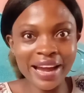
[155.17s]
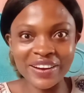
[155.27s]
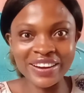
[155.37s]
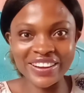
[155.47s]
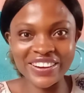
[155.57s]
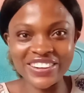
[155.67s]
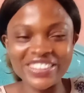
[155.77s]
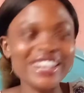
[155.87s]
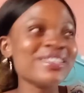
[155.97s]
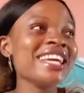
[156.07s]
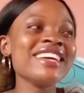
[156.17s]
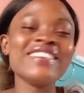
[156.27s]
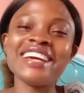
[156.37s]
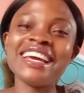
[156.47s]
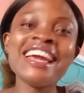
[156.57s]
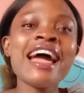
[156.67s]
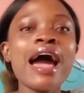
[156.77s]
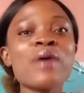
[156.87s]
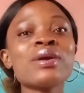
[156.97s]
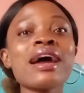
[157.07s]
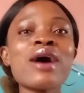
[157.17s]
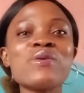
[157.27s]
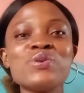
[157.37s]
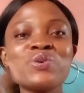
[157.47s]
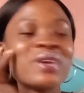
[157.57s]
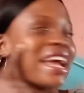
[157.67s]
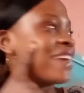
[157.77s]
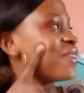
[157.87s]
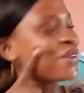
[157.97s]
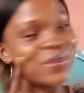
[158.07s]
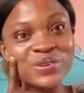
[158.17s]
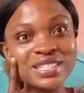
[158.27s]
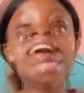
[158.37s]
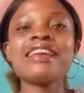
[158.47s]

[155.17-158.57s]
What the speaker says: I don't need good. Well, anyway, I wonder how I will look when I grow old.